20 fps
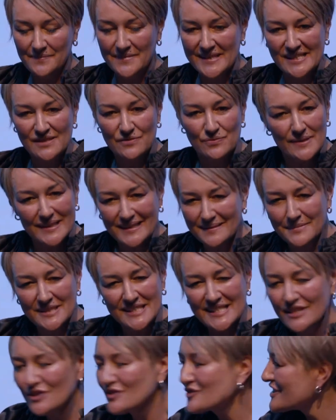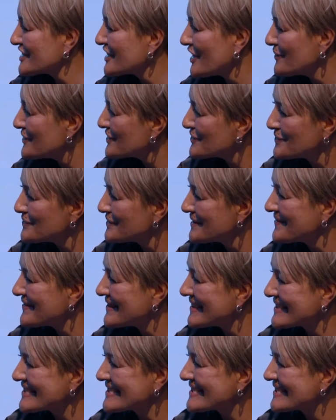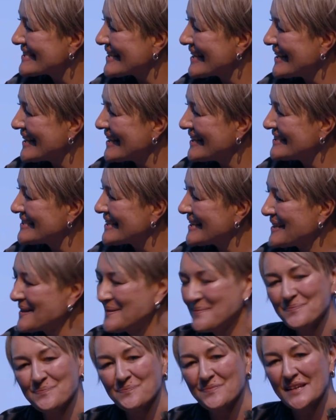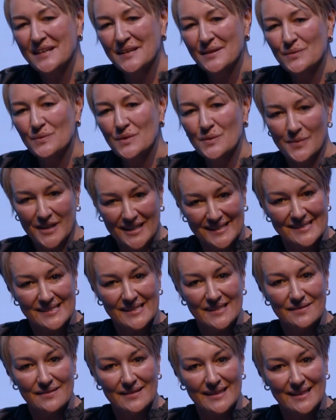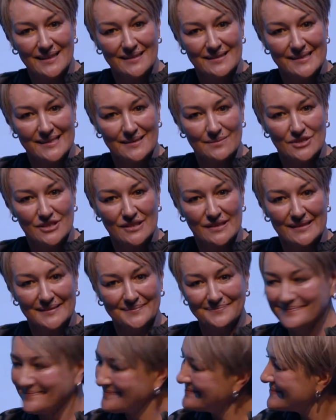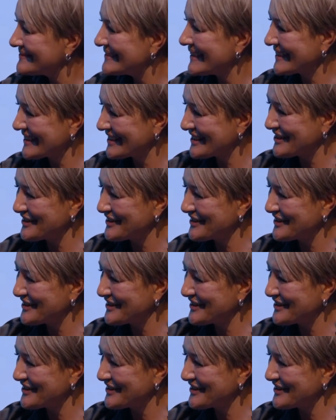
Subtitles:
there's written material to go with all of this, and we might see you again sometime. Thank